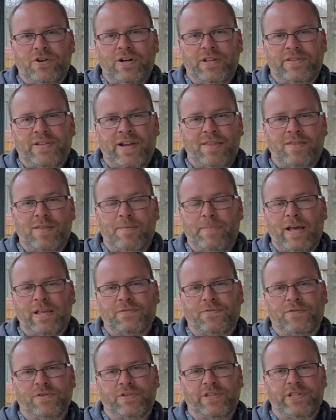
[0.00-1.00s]
and it's not the
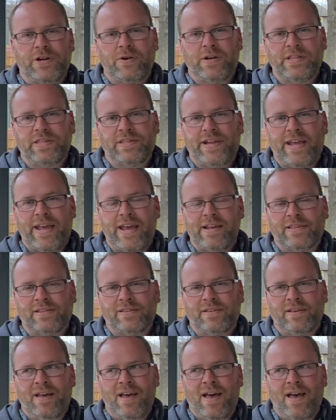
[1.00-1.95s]
best for searing steaks.